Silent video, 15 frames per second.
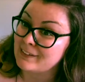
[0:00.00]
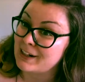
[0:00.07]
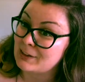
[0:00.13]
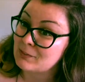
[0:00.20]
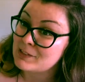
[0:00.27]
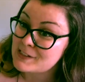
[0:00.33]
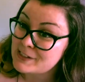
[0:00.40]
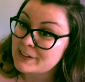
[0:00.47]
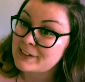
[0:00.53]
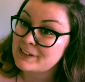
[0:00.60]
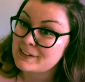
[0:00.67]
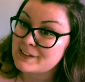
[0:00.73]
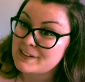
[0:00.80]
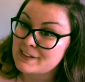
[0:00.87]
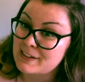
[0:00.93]
like
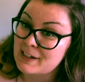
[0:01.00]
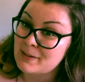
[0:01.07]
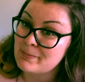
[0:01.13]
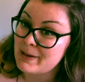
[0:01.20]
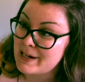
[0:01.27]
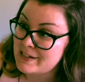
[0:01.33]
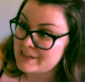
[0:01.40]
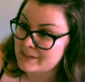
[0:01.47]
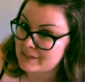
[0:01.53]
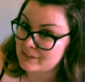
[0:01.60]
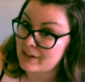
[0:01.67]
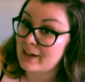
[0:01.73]
ridiculously amazing,